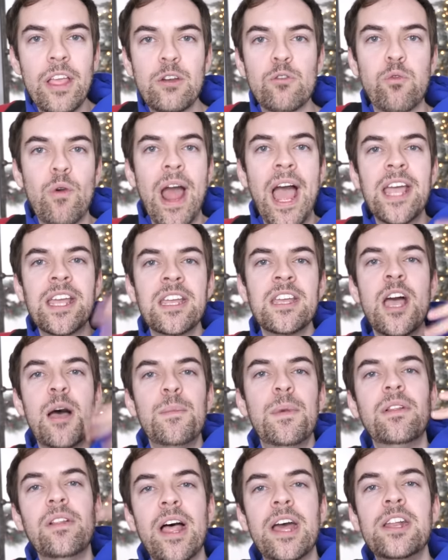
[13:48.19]
Like ragging
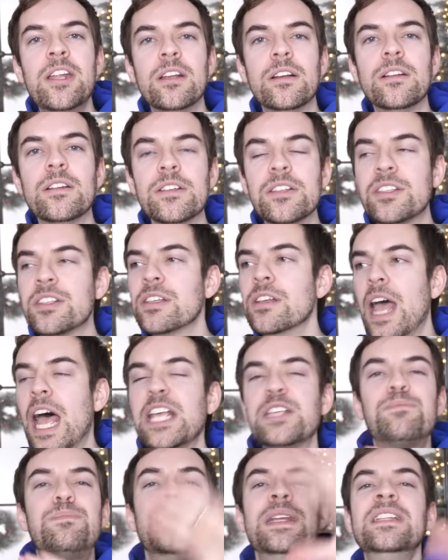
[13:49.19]
on millennials
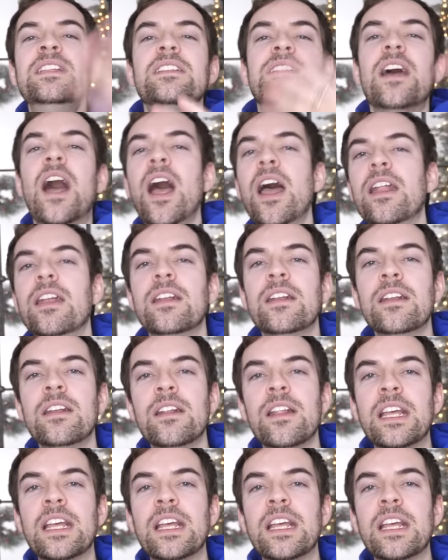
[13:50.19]
has been done.